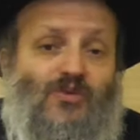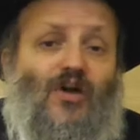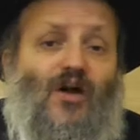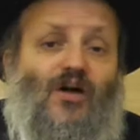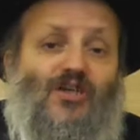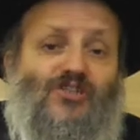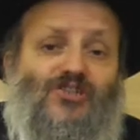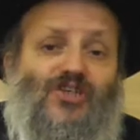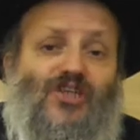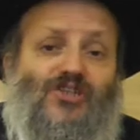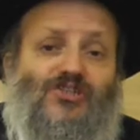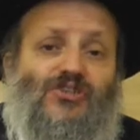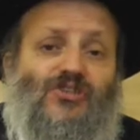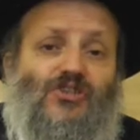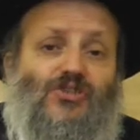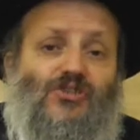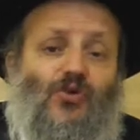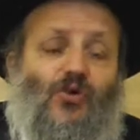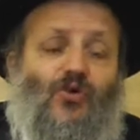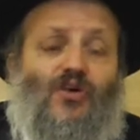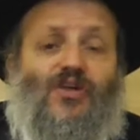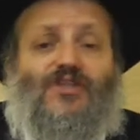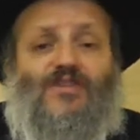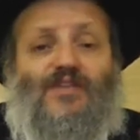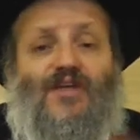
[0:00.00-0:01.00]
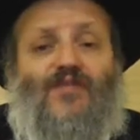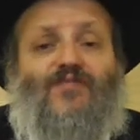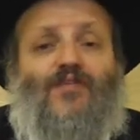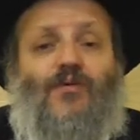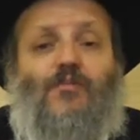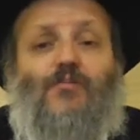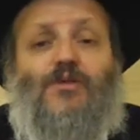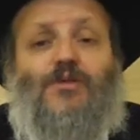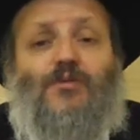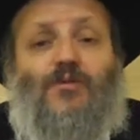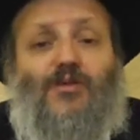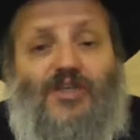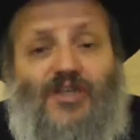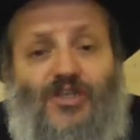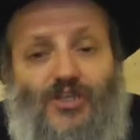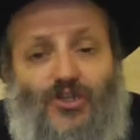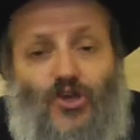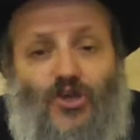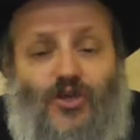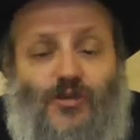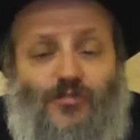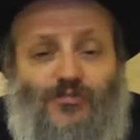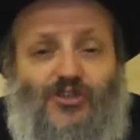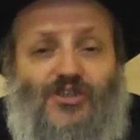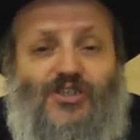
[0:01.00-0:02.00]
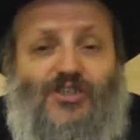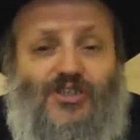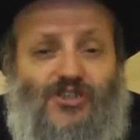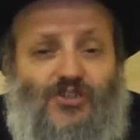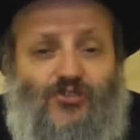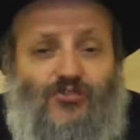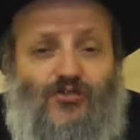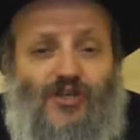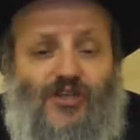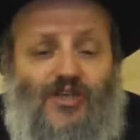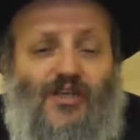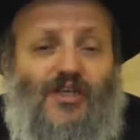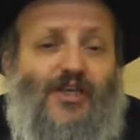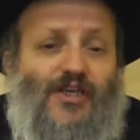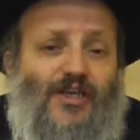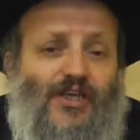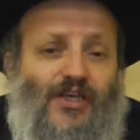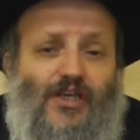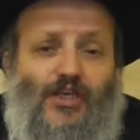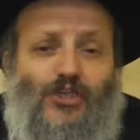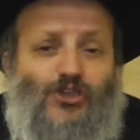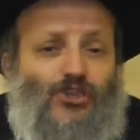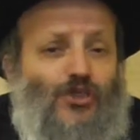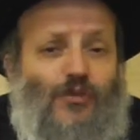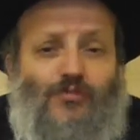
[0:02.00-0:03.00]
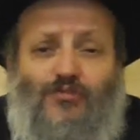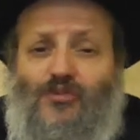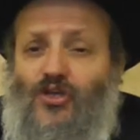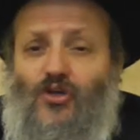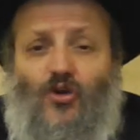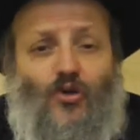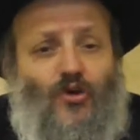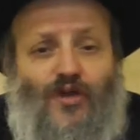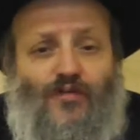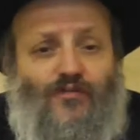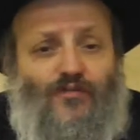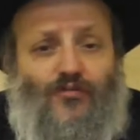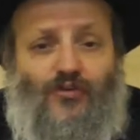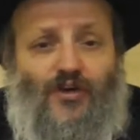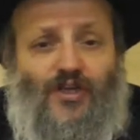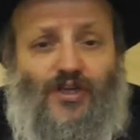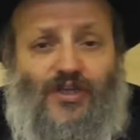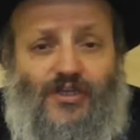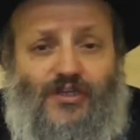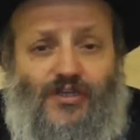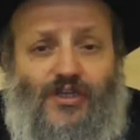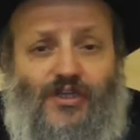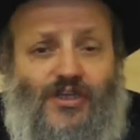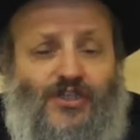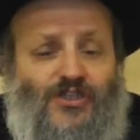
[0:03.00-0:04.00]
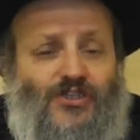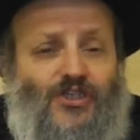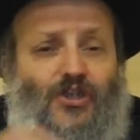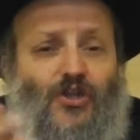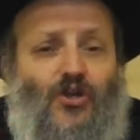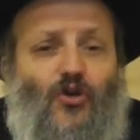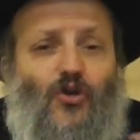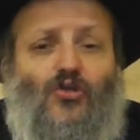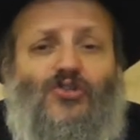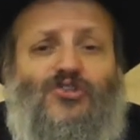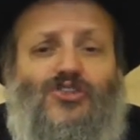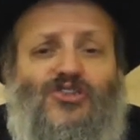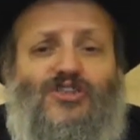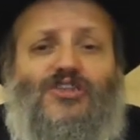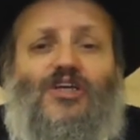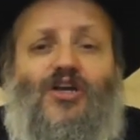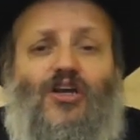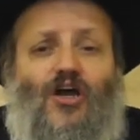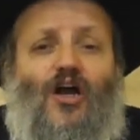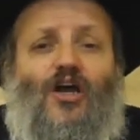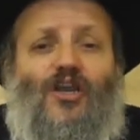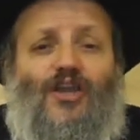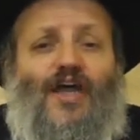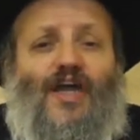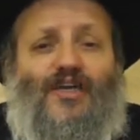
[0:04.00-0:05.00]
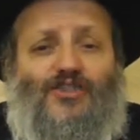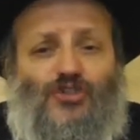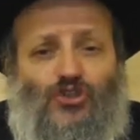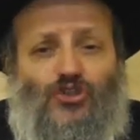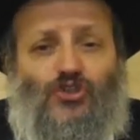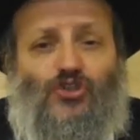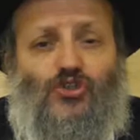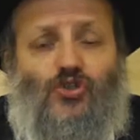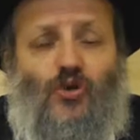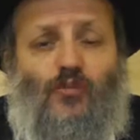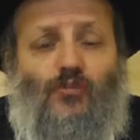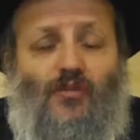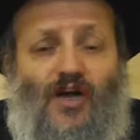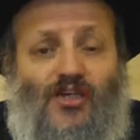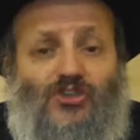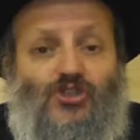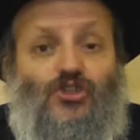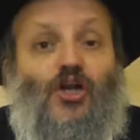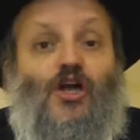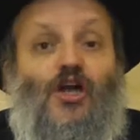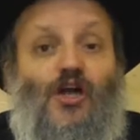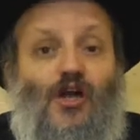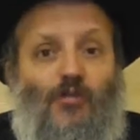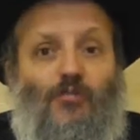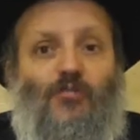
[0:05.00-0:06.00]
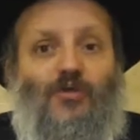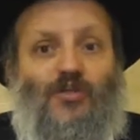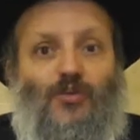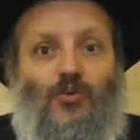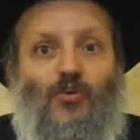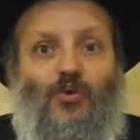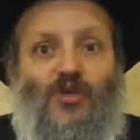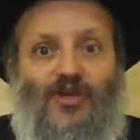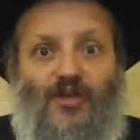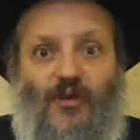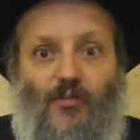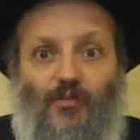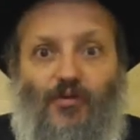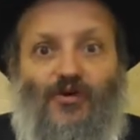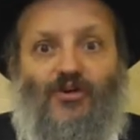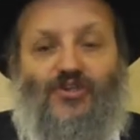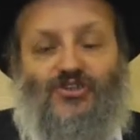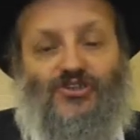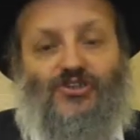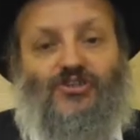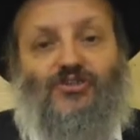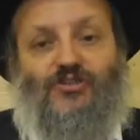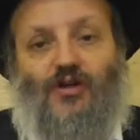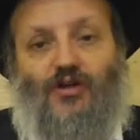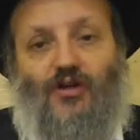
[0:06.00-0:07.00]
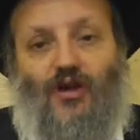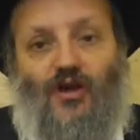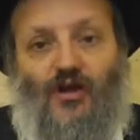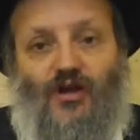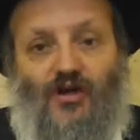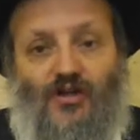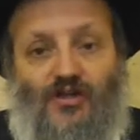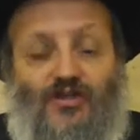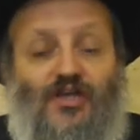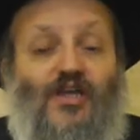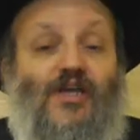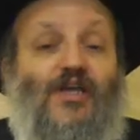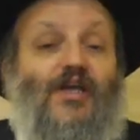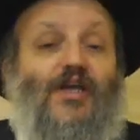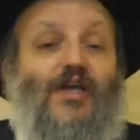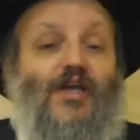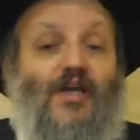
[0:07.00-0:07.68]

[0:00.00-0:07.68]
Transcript: God says in the Torah, different between Egypt and Israel. Egypt, they don't have rain, so they don't see the connection so much between the person and God.